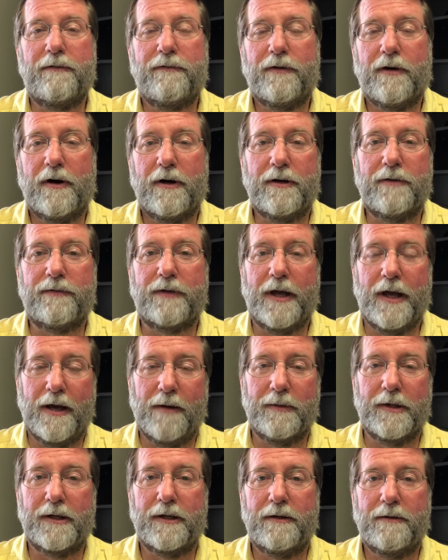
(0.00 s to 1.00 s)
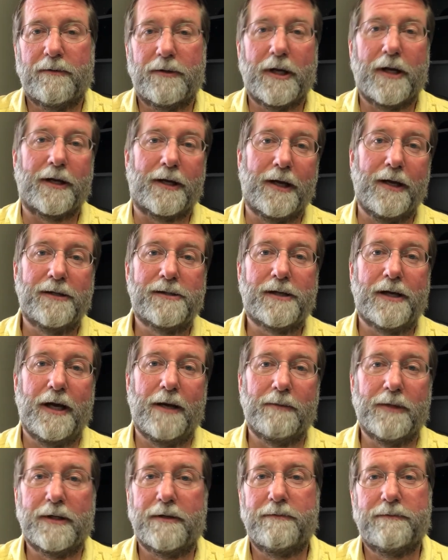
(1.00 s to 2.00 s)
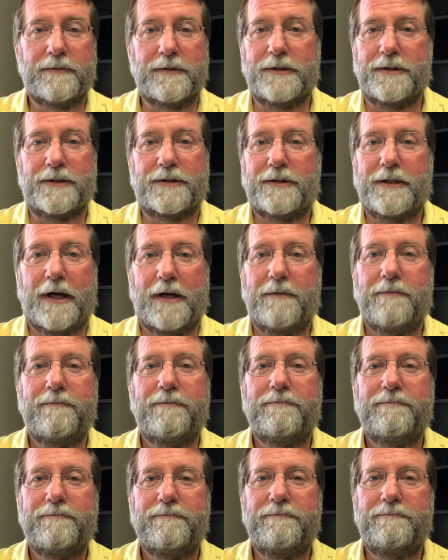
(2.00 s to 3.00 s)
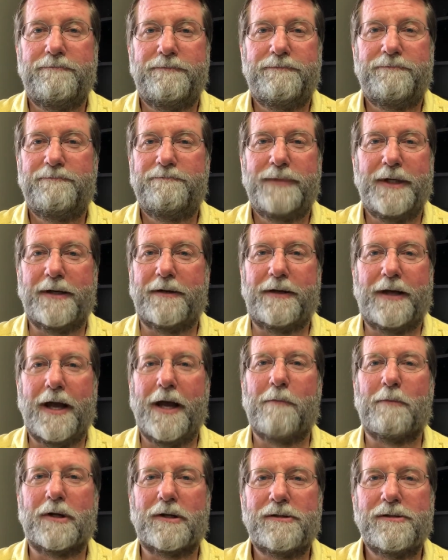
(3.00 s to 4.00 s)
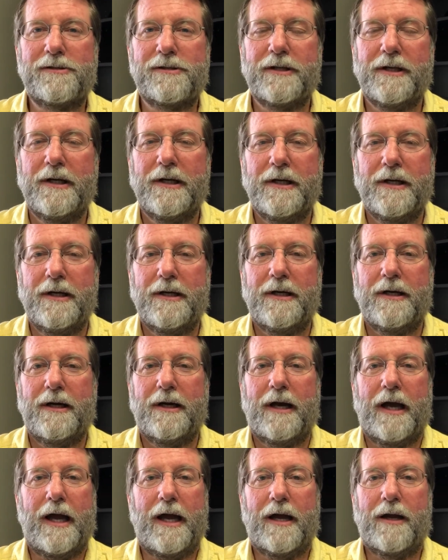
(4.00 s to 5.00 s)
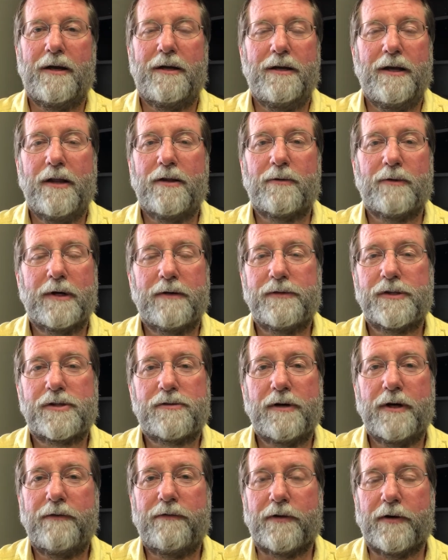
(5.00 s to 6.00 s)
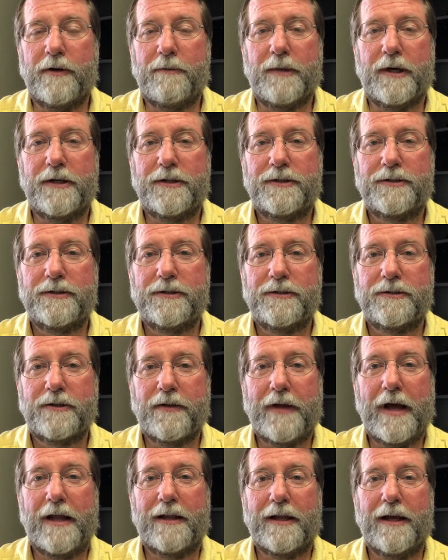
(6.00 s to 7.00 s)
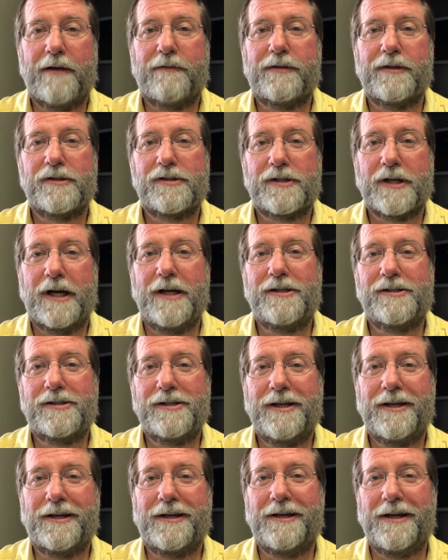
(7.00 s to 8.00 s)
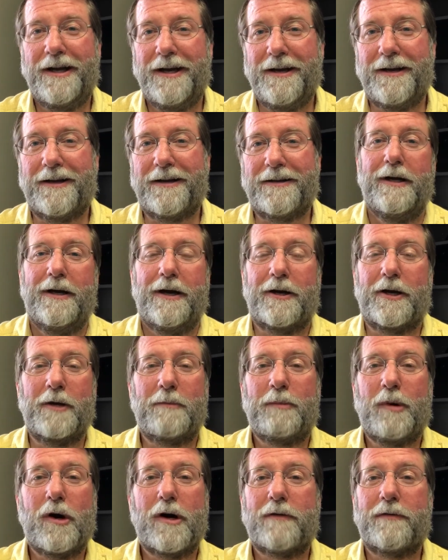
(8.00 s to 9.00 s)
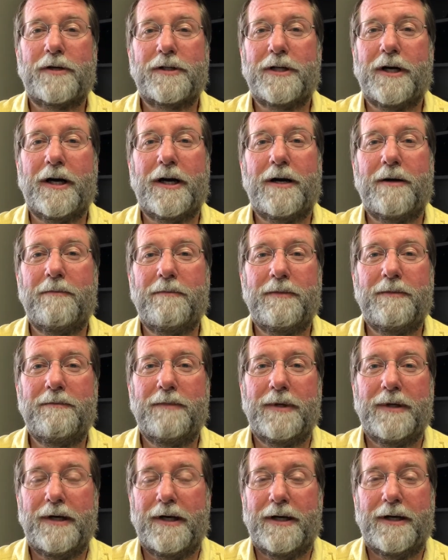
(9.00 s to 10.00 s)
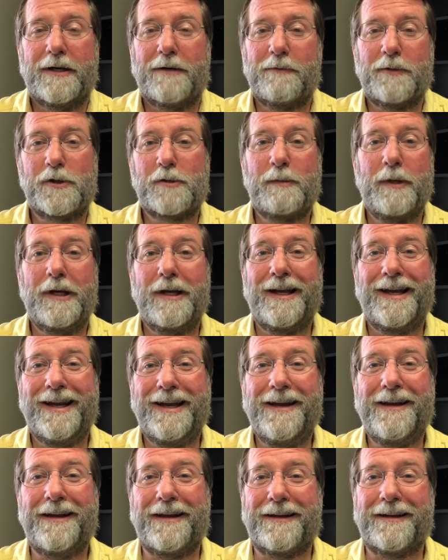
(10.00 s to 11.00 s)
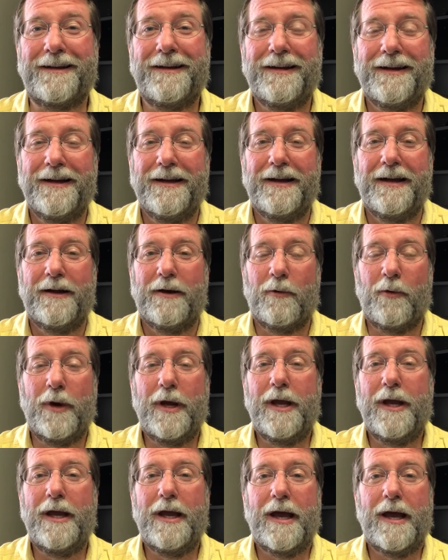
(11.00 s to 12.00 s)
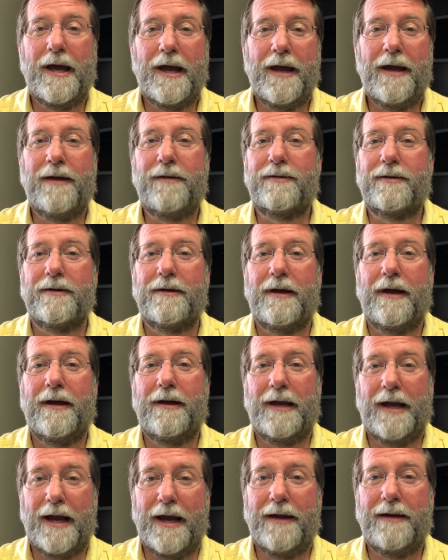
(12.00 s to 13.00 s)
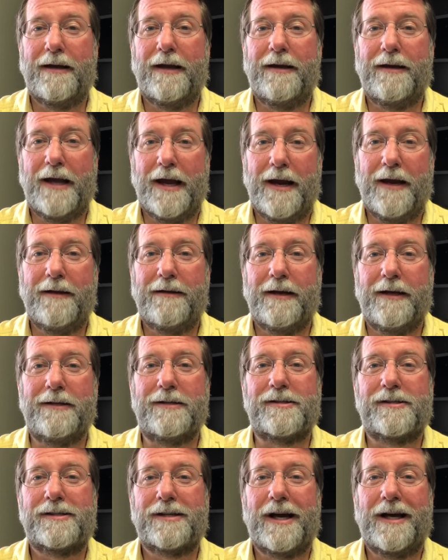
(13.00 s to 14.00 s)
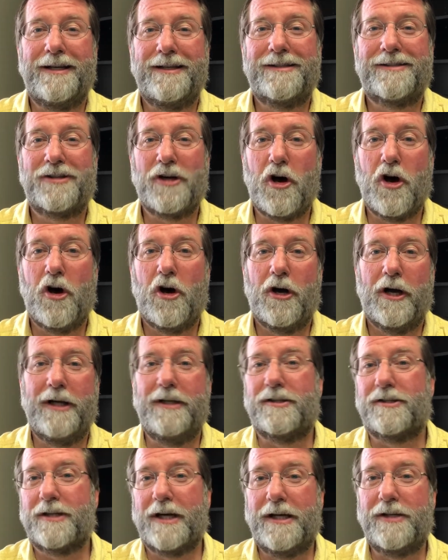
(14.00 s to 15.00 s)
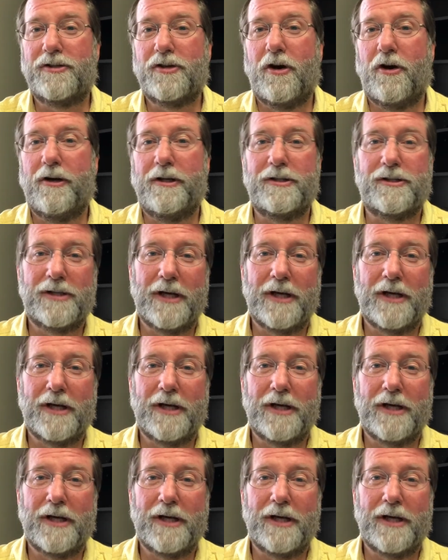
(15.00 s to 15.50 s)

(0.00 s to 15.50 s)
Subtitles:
fond of gambling. We're not against gambling. We're just not big gamblers. And neither one of us drink very much. So that left sightseeing and eating. A good part of our time was spent eating. We ate and ate and ate and sightsaw and sightsaw and